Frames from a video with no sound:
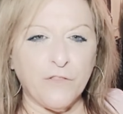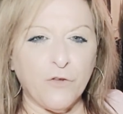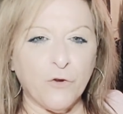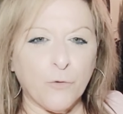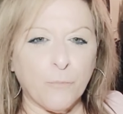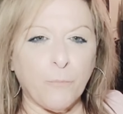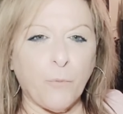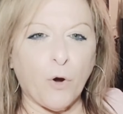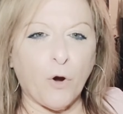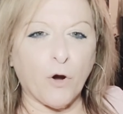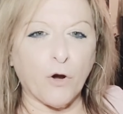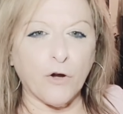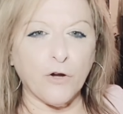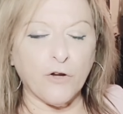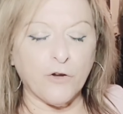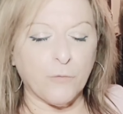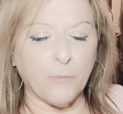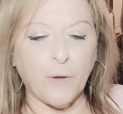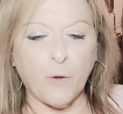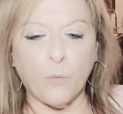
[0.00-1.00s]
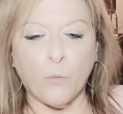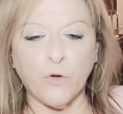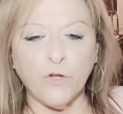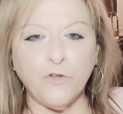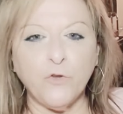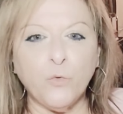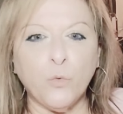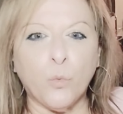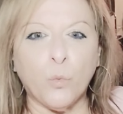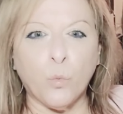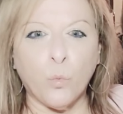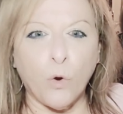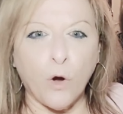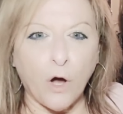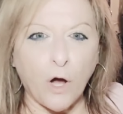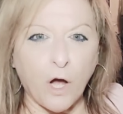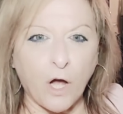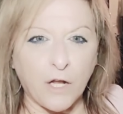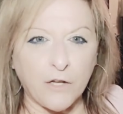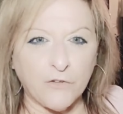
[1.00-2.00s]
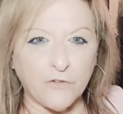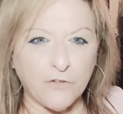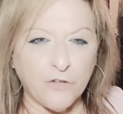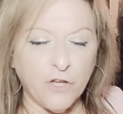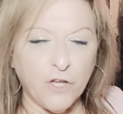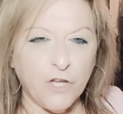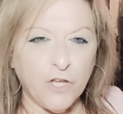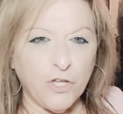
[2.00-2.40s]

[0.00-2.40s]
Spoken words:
your partner about what you want.